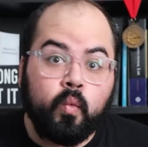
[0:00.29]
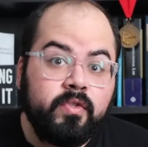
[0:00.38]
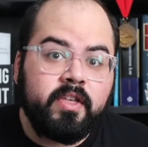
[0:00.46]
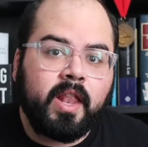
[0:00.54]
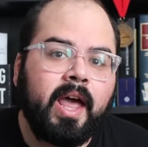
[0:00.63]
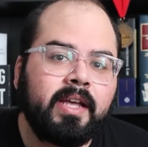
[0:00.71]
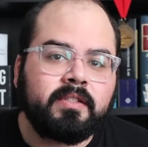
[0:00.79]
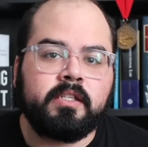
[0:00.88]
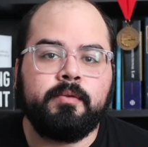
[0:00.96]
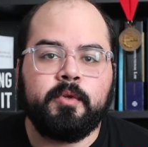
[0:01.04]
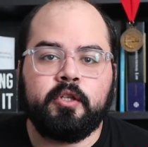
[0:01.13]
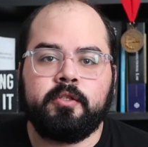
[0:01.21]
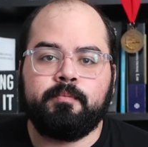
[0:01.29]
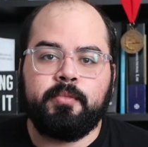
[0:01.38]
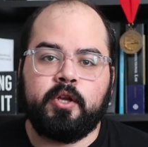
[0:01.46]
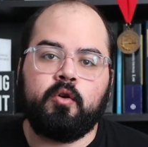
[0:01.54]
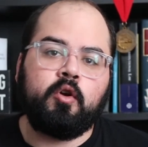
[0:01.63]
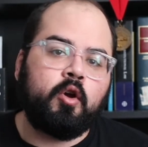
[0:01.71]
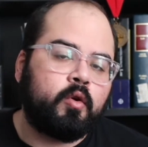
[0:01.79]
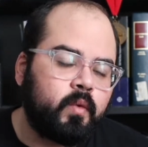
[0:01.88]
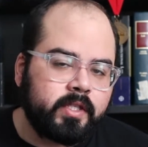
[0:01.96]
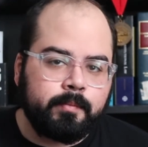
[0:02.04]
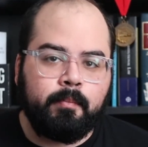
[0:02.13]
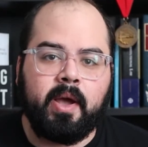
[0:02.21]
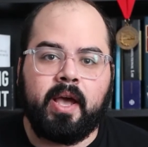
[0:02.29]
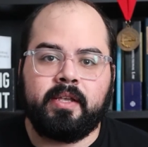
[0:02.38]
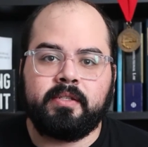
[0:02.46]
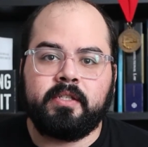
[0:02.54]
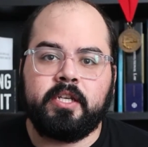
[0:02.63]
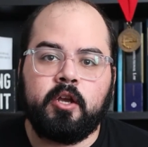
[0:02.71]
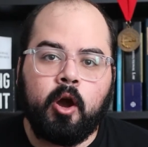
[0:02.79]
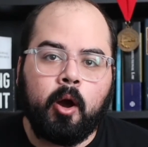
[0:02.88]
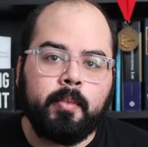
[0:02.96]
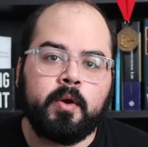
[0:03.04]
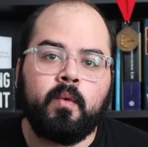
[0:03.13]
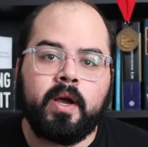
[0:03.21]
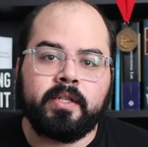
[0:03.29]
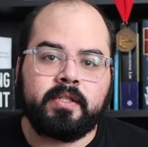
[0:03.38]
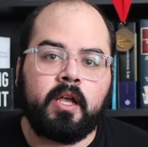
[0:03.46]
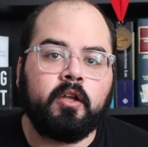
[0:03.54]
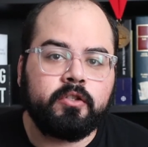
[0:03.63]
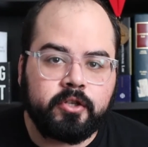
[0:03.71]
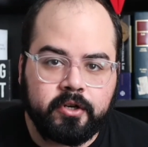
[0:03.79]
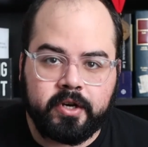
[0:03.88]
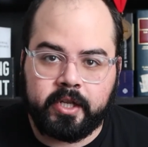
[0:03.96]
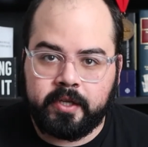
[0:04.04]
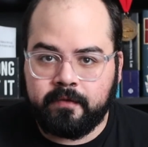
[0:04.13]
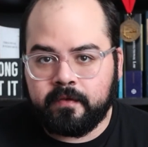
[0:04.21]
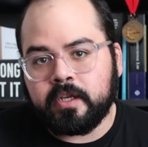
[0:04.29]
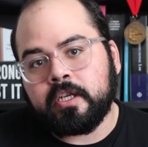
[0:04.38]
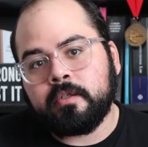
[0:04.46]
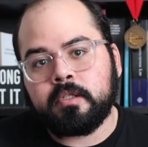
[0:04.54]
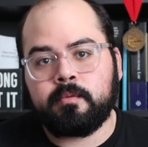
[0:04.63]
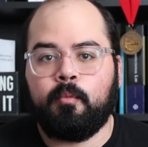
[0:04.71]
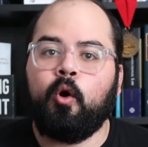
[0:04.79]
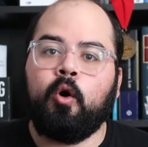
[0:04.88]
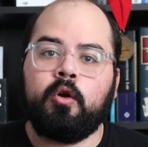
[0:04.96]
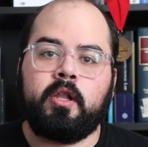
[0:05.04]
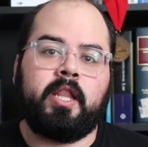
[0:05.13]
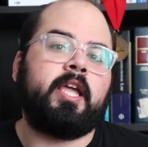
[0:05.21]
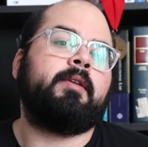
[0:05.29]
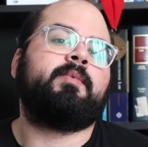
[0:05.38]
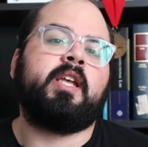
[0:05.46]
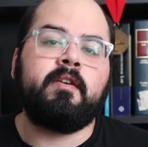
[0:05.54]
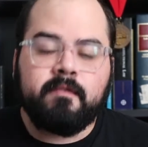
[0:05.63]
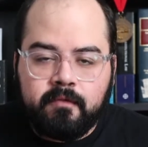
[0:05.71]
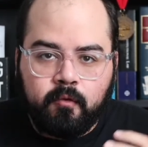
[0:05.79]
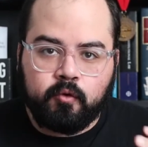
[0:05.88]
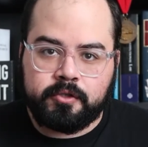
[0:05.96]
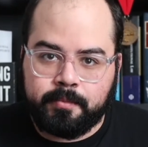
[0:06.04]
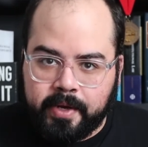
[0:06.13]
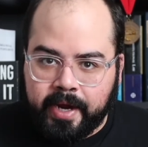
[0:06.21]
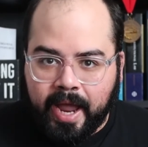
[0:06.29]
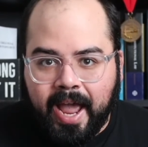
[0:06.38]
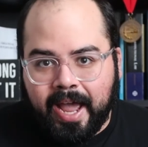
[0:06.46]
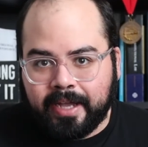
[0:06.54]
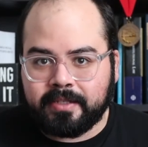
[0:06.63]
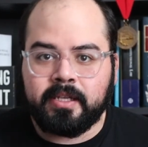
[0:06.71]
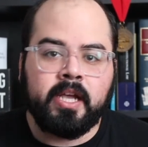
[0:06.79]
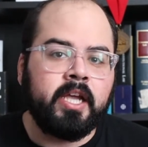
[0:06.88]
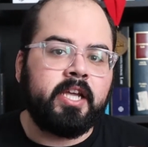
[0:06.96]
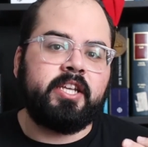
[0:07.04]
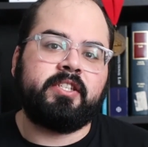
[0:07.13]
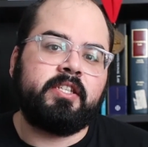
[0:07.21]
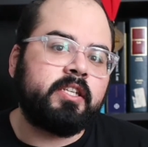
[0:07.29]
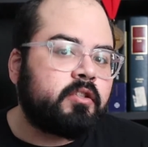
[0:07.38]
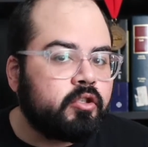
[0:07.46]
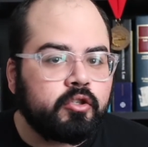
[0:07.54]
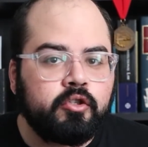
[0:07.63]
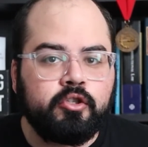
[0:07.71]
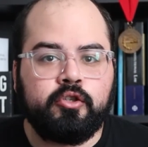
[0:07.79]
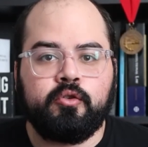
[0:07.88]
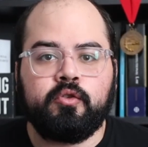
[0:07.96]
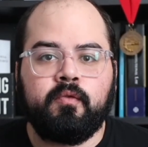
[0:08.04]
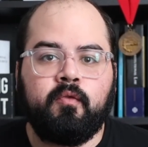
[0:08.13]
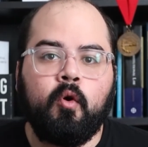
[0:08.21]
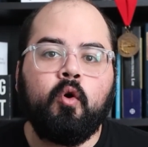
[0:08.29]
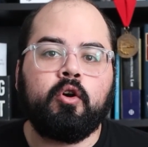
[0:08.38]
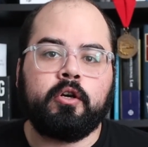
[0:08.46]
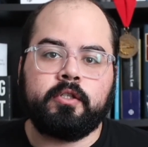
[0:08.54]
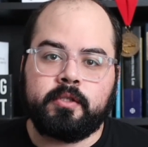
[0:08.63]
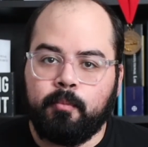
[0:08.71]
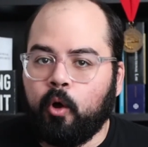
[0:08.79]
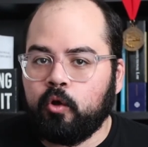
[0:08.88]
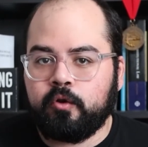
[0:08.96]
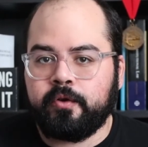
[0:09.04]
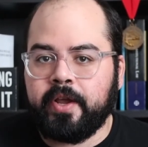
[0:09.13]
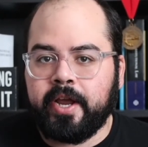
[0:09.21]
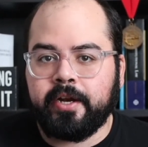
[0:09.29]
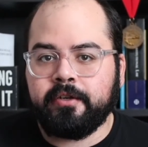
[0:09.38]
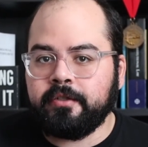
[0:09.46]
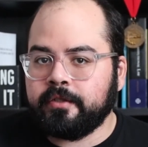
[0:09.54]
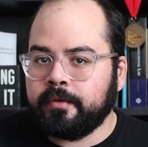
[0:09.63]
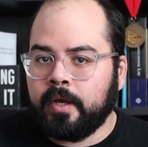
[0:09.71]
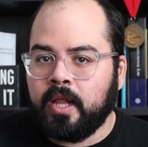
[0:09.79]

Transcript: With the last stimulus bill, Congress passed the Copyright Alternative in Small Claims Enforcement Act. Is this good news for small creators?